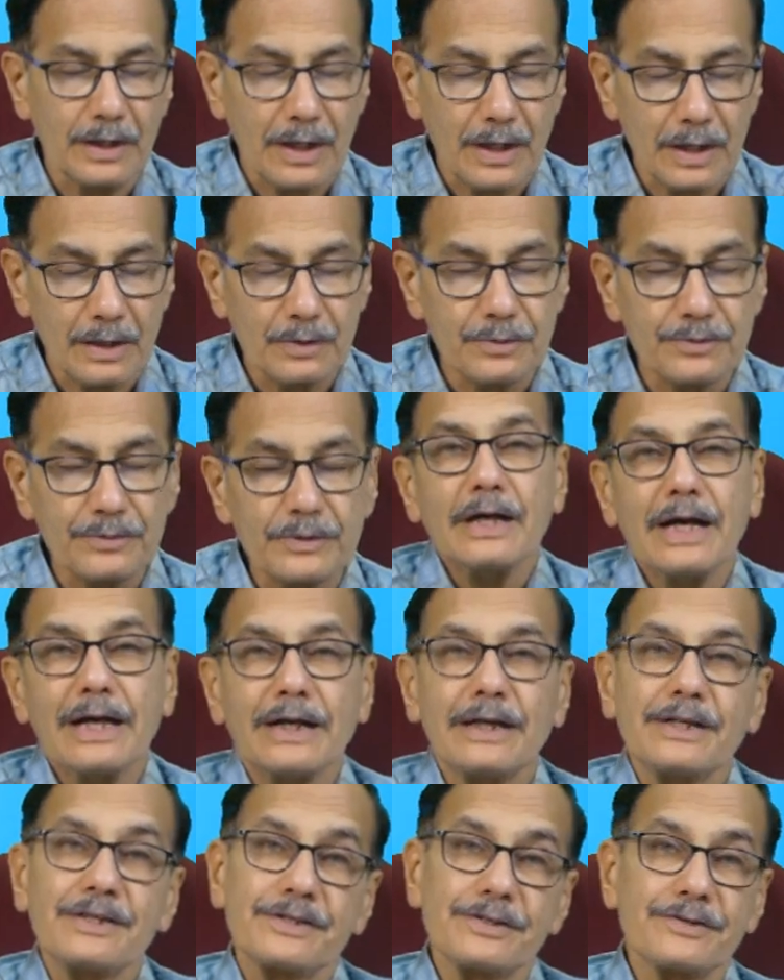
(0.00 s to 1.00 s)
the house,
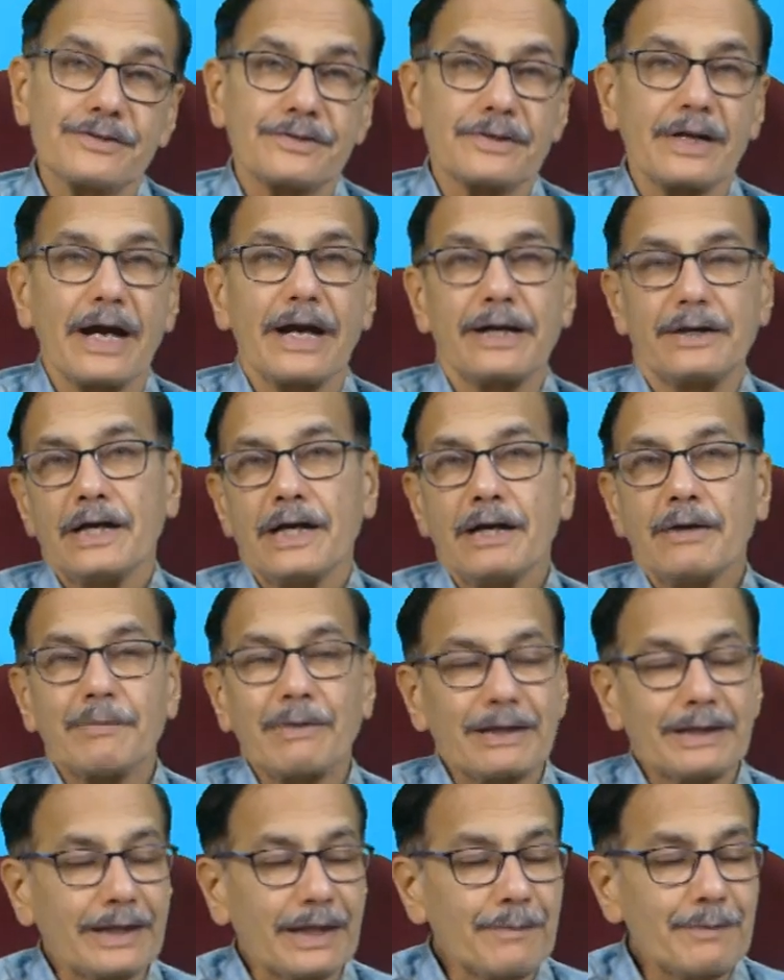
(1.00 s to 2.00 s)
and then she is tired. And
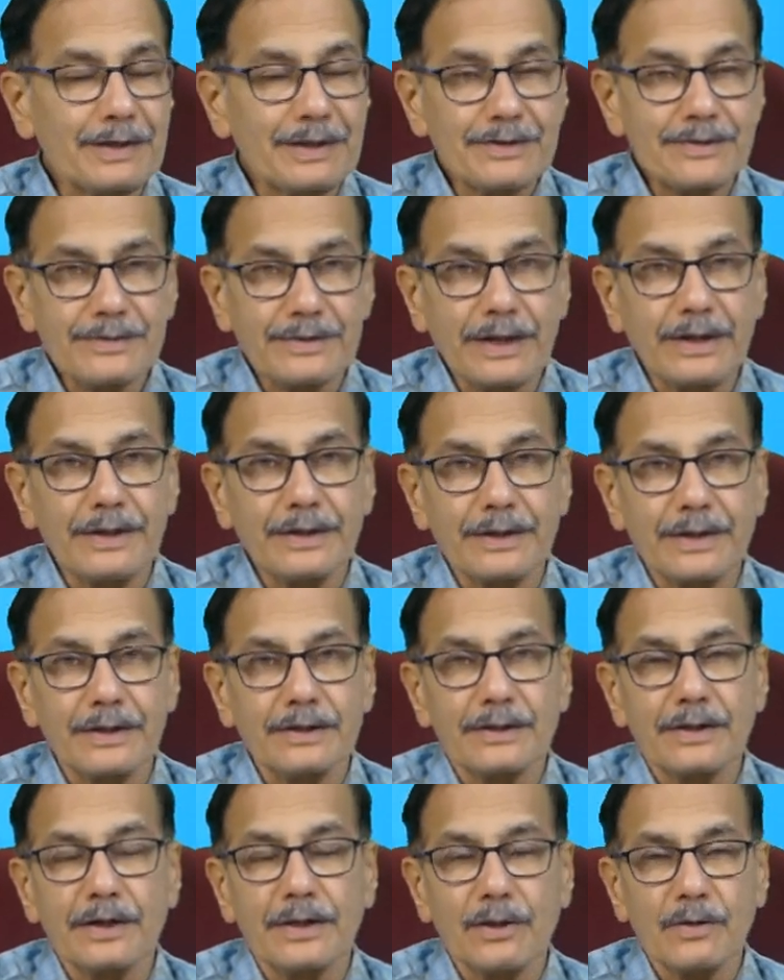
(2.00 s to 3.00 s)
by the time it is 10,
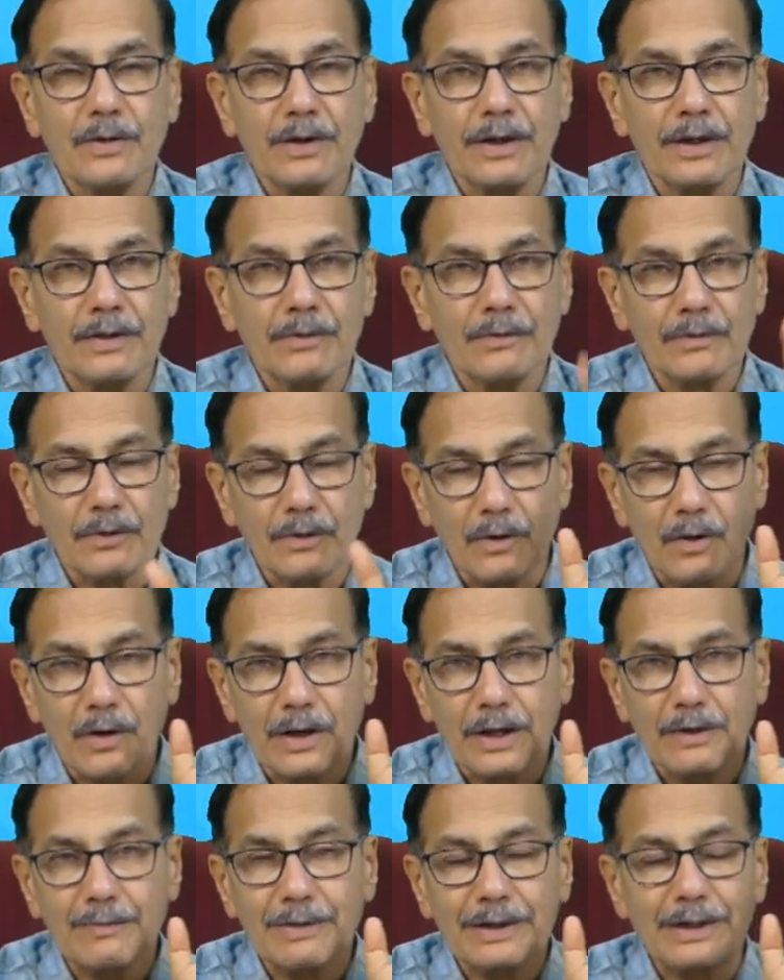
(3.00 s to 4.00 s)
10.30 or 11
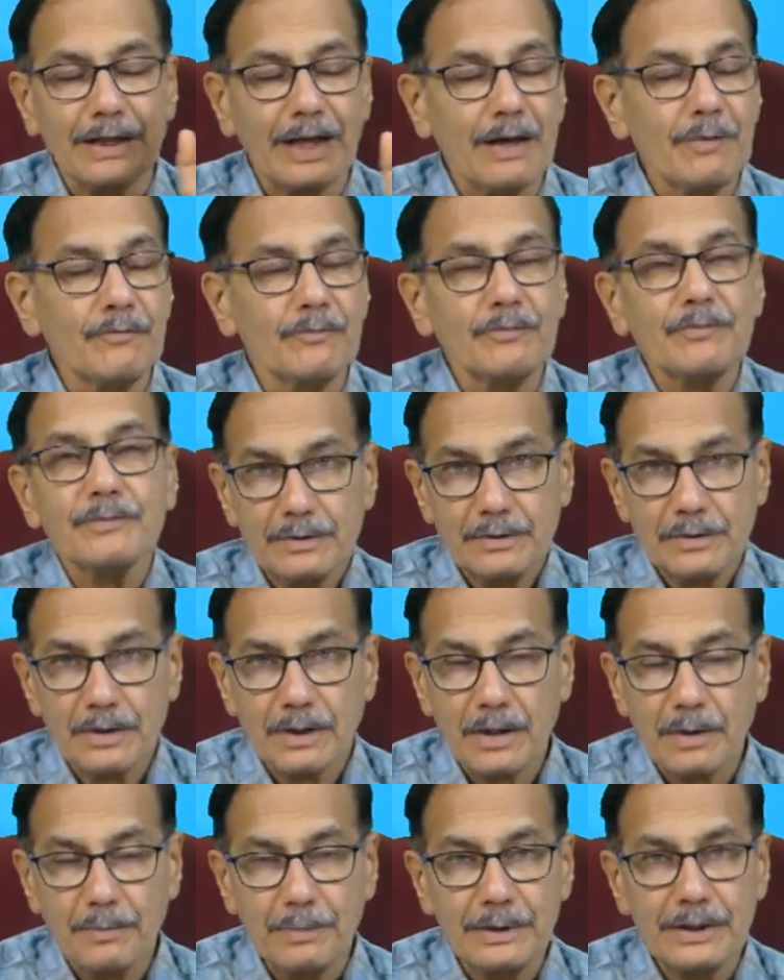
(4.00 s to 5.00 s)
o'clock, and by the time the
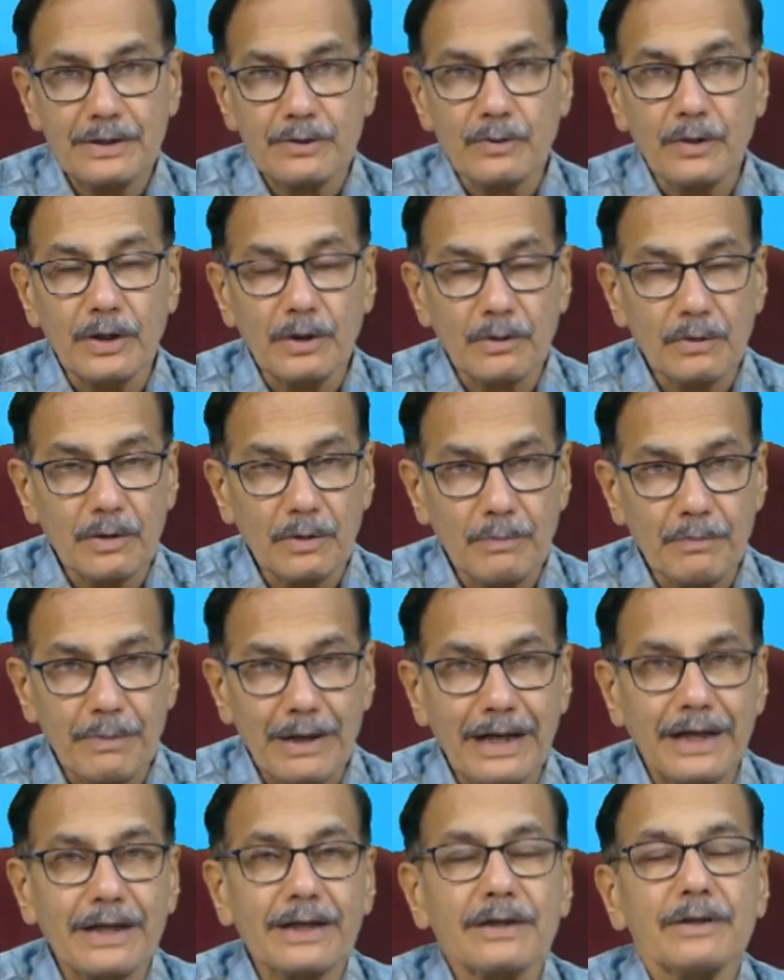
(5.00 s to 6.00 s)
couple is going to the
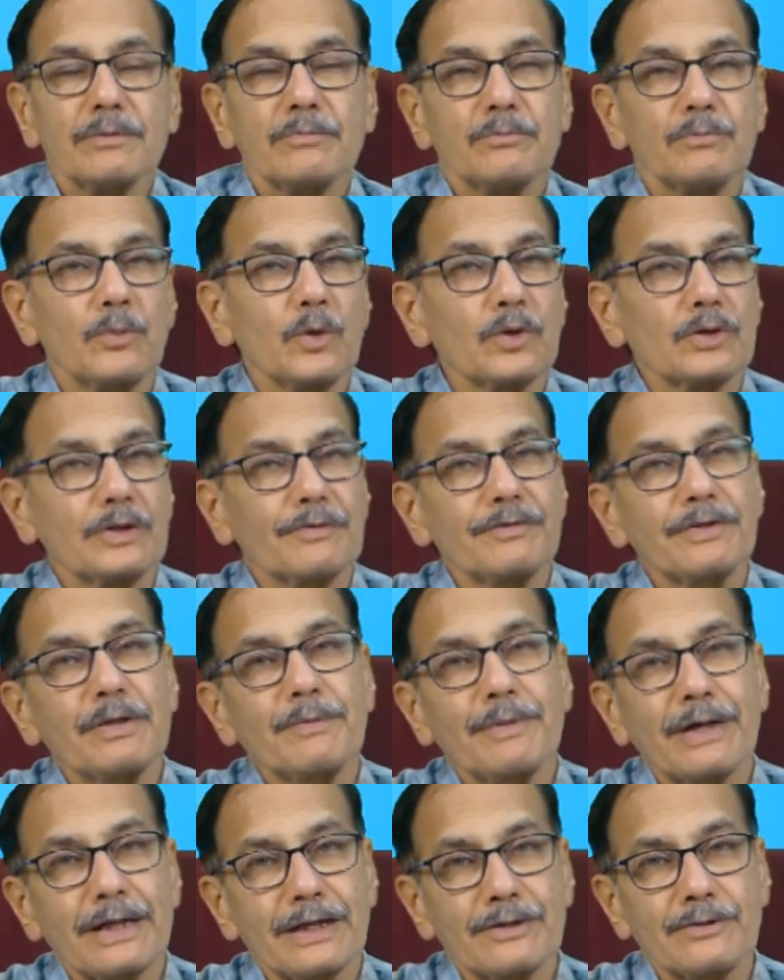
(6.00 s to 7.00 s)
bed, both of
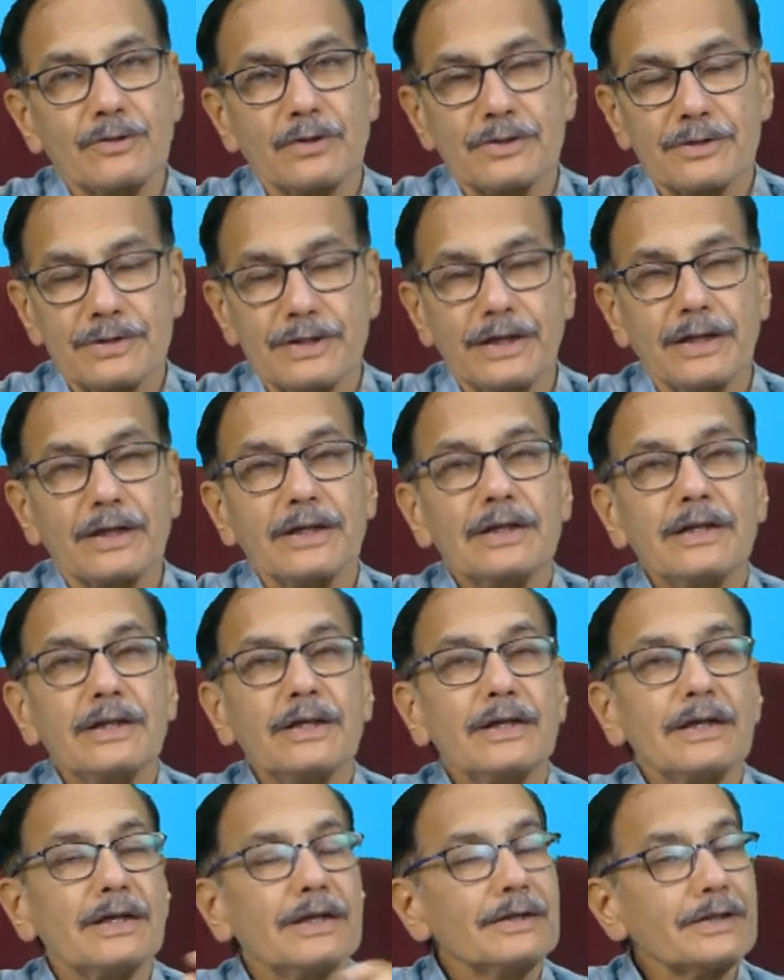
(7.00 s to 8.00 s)
them are exhausted,
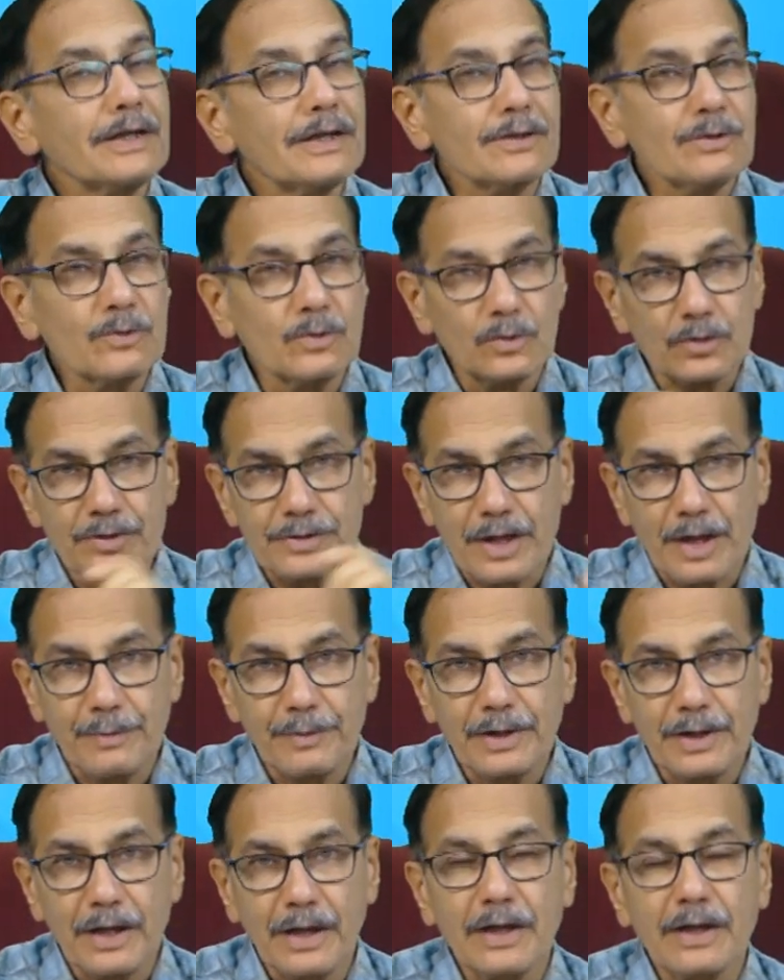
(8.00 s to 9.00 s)
there is no
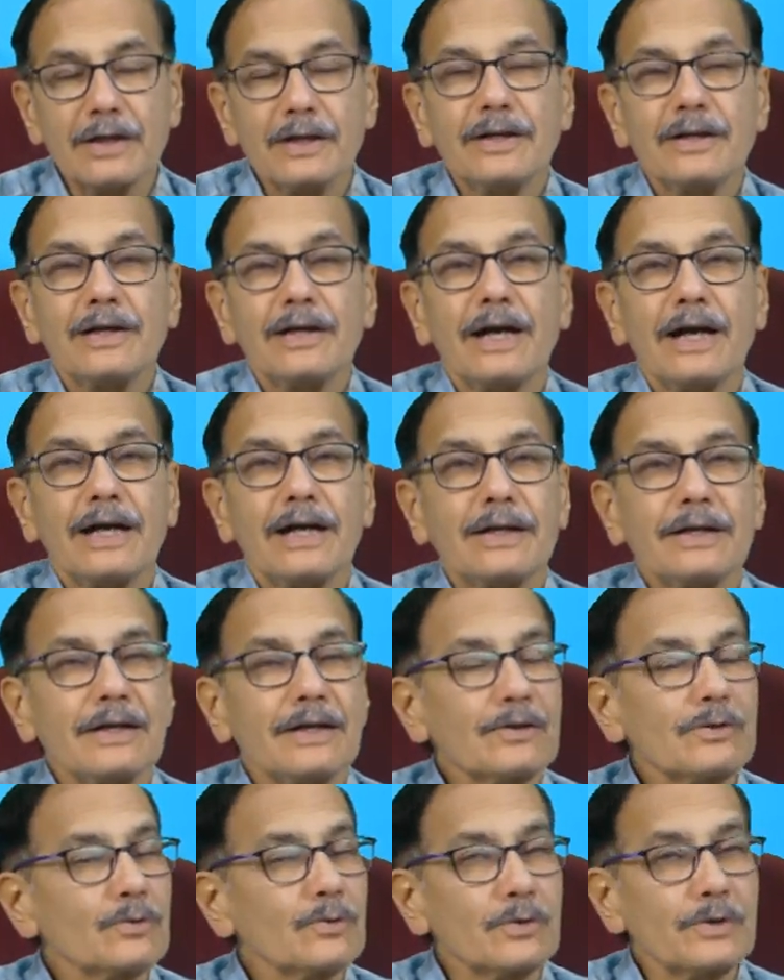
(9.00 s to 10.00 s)
stamina, and
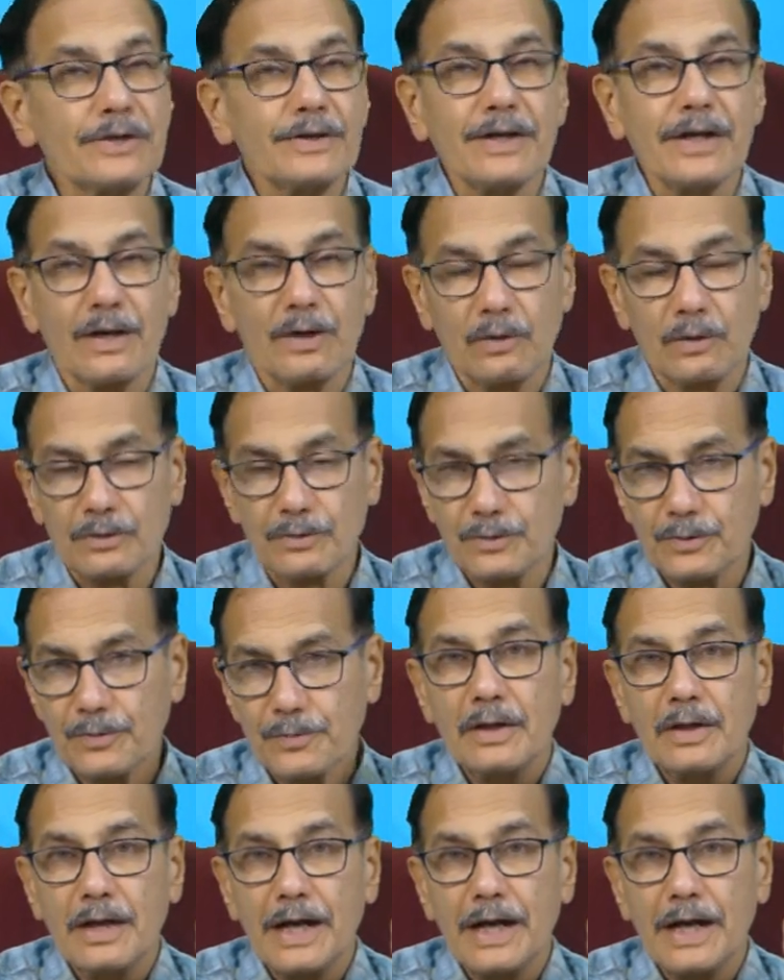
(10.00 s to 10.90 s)
there is no desire also.